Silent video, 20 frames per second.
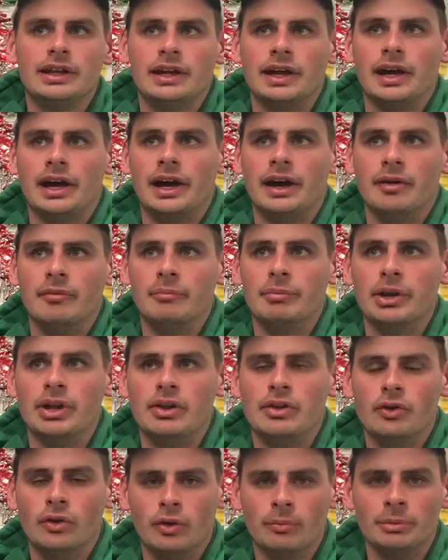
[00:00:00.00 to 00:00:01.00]
But
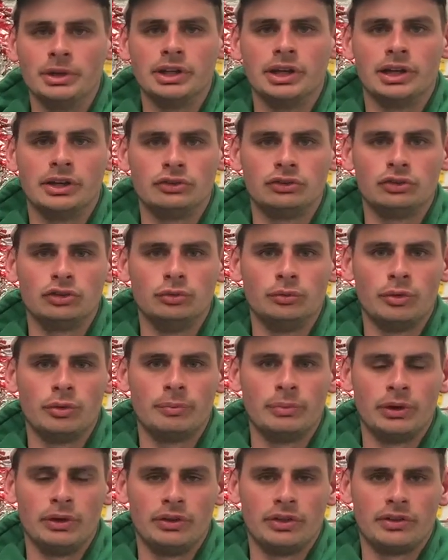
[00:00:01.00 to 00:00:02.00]
normally I'd shoot
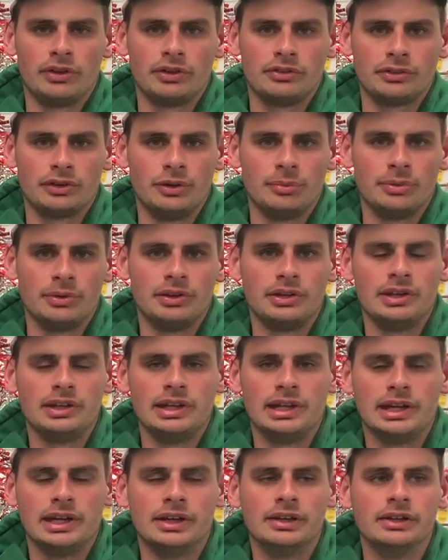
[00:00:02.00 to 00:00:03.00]
with both eyes open.
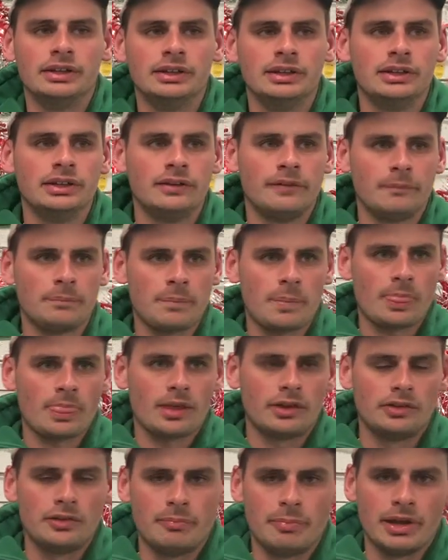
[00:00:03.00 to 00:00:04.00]
Now,
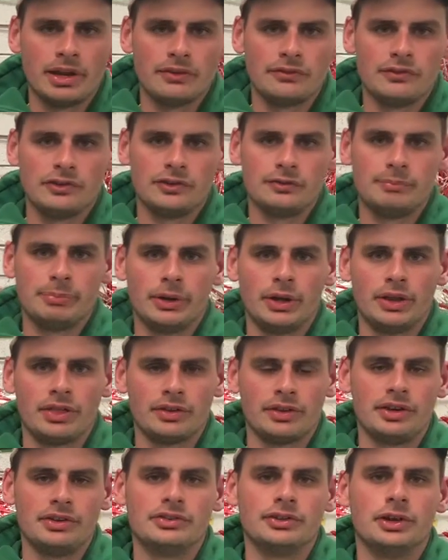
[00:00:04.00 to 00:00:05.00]
the benefit of both
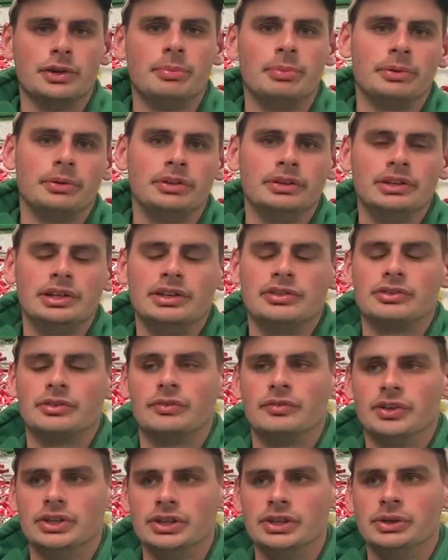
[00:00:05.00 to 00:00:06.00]
eyes open is a
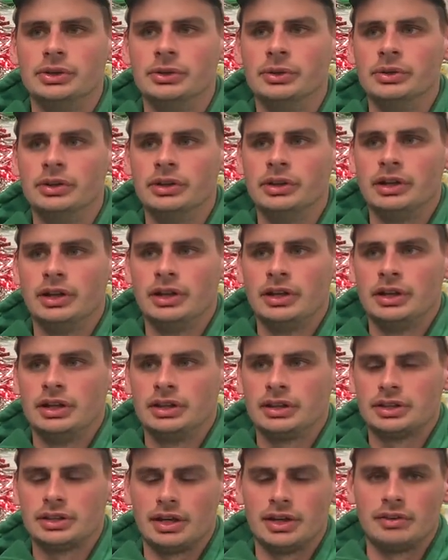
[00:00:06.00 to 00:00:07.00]
real
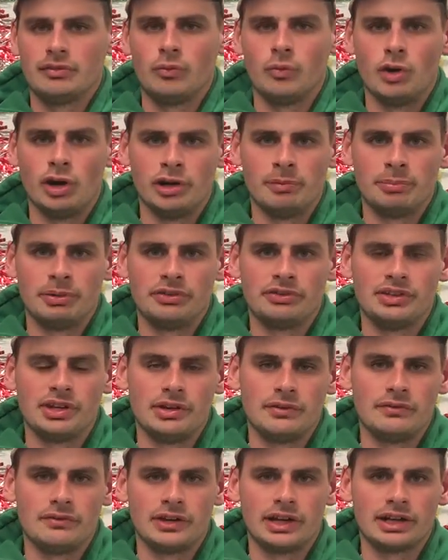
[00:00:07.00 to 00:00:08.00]
kind of
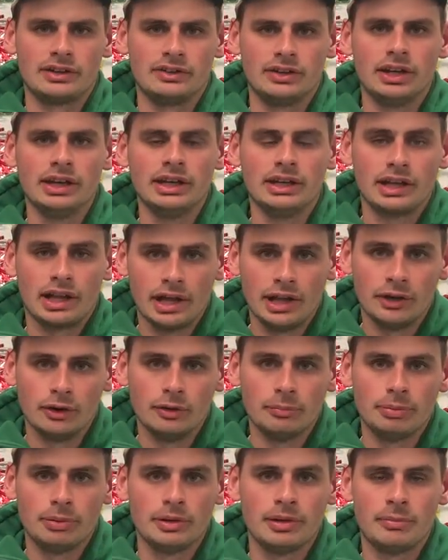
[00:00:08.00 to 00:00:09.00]
1% factor. It'll
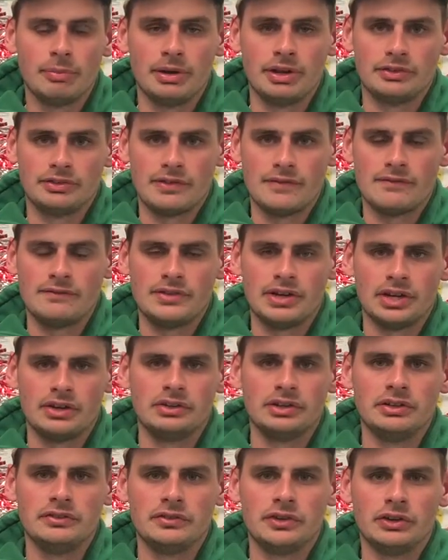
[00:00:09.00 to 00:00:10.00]
help, but it's a
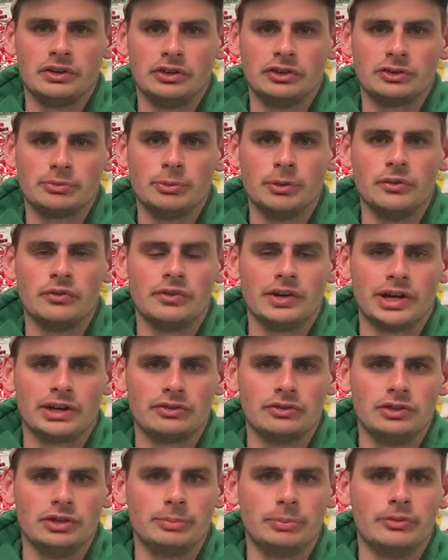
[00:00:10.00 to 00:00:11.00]
very, very small
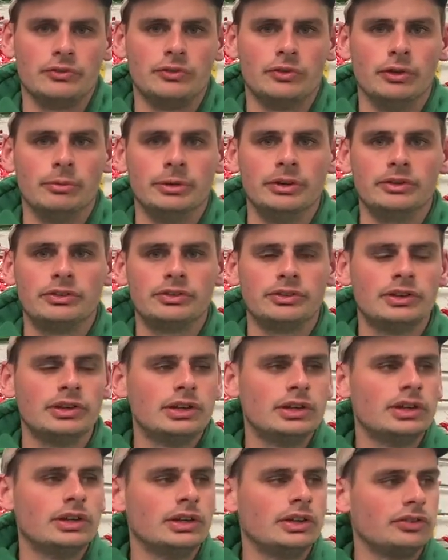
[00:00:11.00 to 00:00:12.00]
factor in your performance.
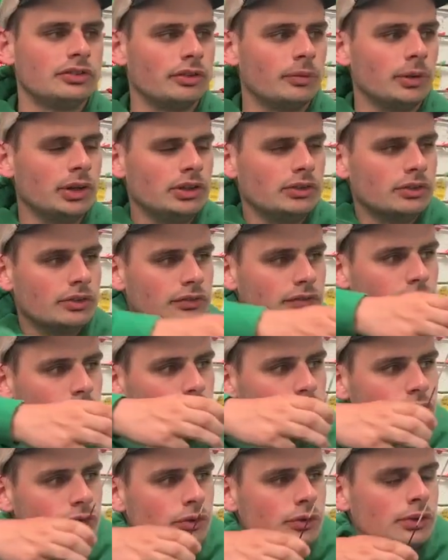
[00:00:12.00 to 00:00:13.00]
So when you're at
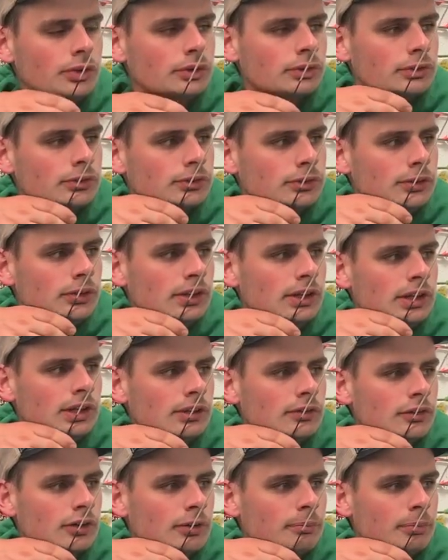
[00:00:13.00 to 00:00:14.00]
full draw and you're shooting
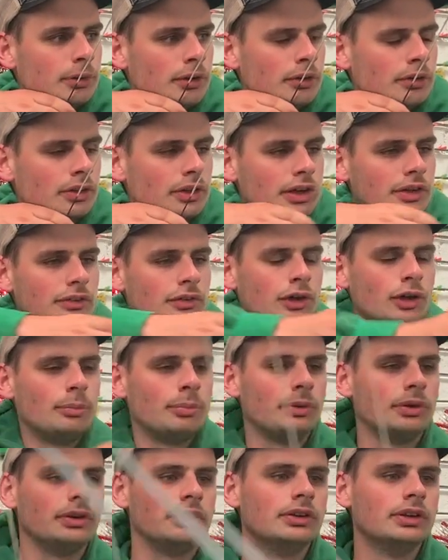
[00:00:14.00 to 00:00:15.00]
and you've got both eyes
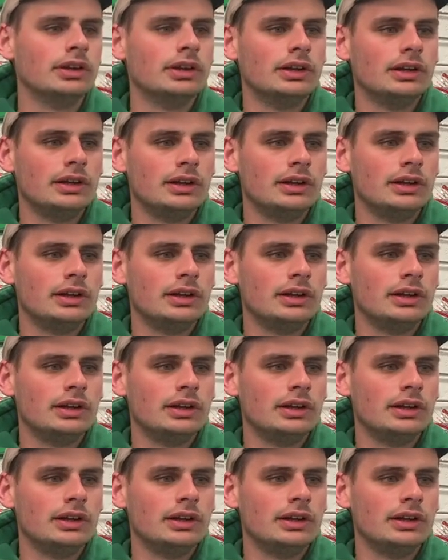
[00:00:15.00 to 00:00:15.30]
open,